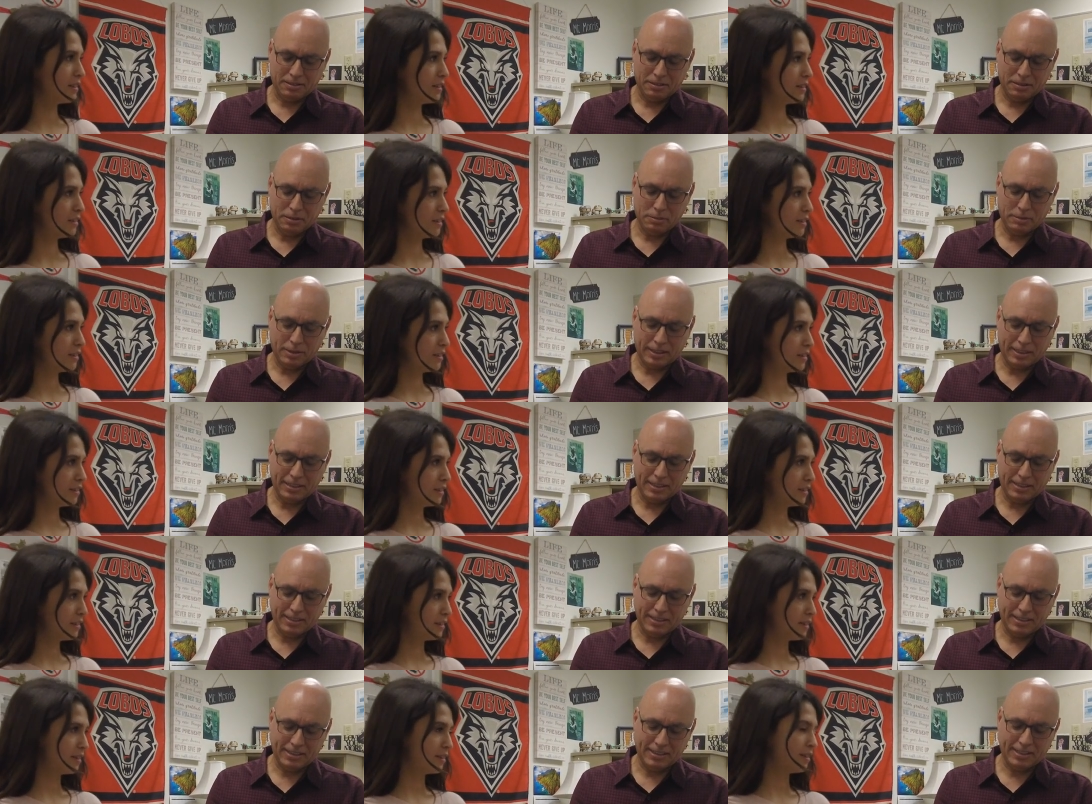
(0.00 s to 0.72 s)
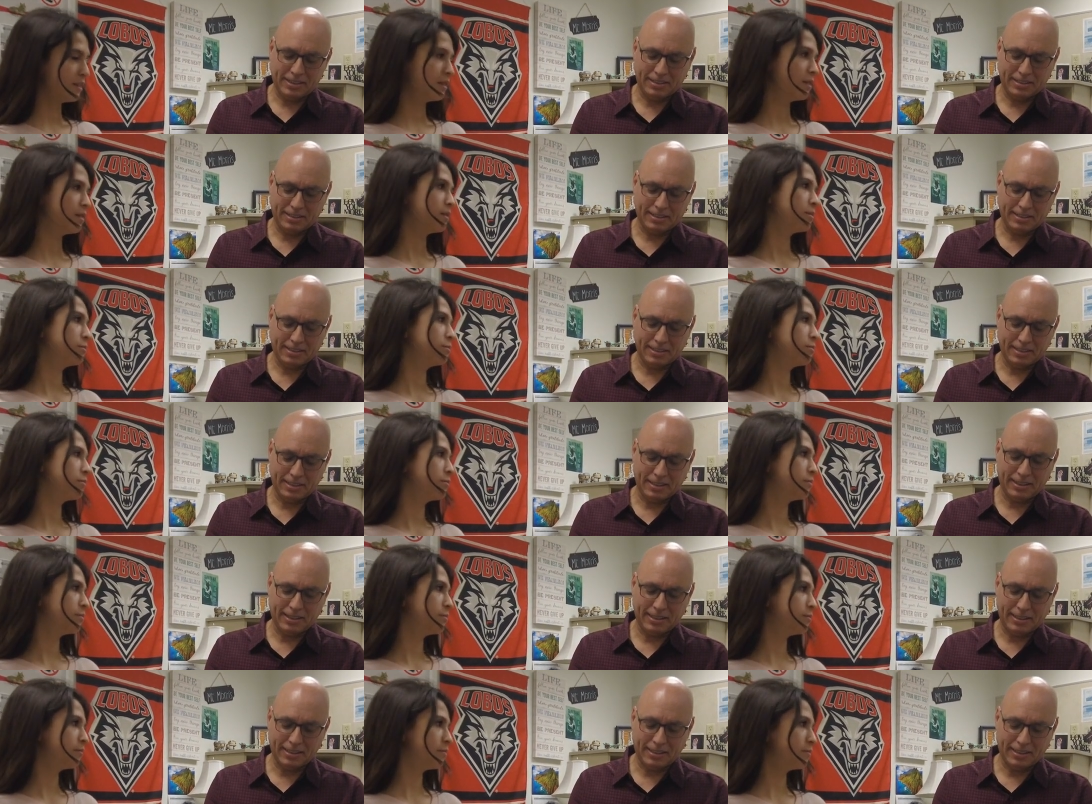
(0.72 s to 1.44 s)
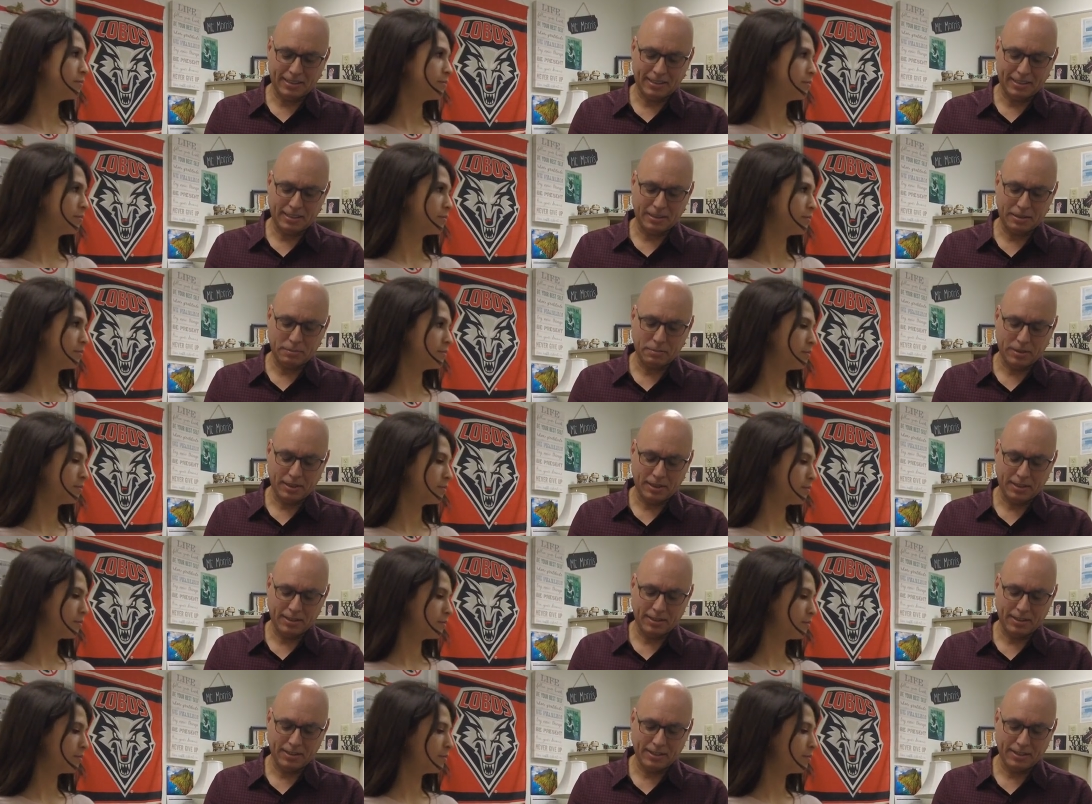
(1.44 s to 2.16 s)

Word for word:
Speaker 1: Oh, my goodness. Um.